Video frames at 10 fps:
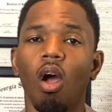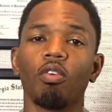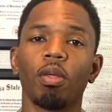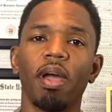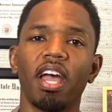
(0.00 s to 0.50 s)

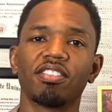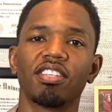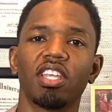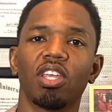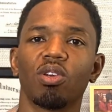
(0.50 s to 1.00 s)
Over the past
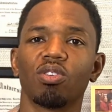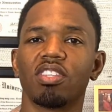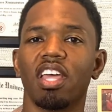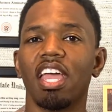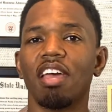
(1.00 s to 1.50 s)
10 years,
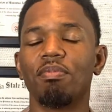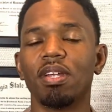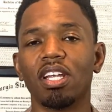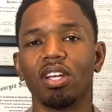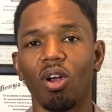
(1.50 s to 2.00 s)
they have
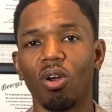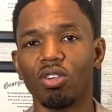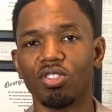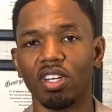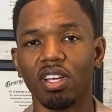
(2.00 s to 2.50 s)
been
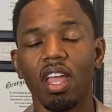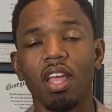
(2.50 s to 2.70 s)
encouraging